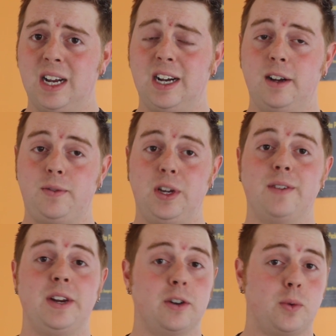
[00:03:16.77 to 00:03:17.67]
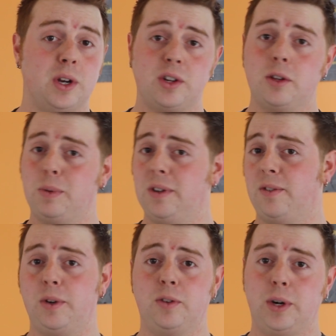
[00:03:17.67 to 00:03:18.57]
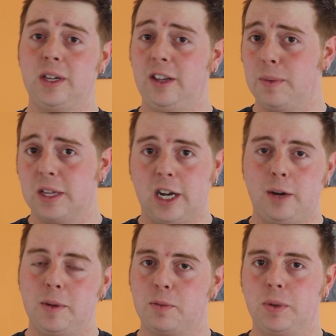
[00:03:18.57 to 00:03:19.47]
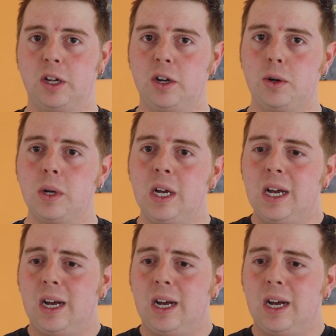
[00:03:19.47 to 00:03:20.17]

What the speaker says: If you have any questions, please feel free to leave them in the comments below.